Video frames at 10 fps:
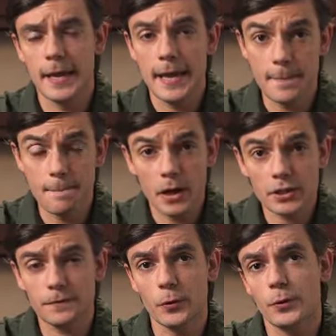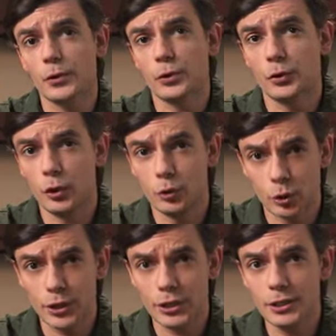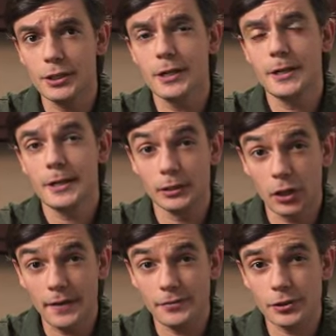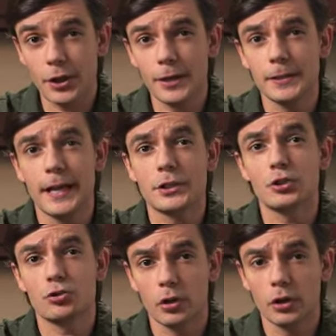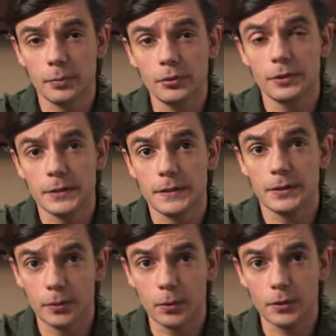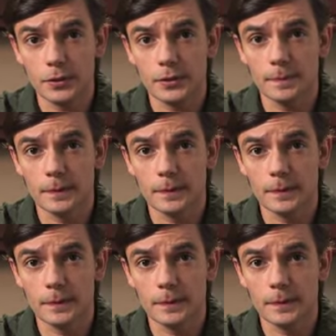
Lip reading: It must focus on nutrition, lifestyle, and strong community support.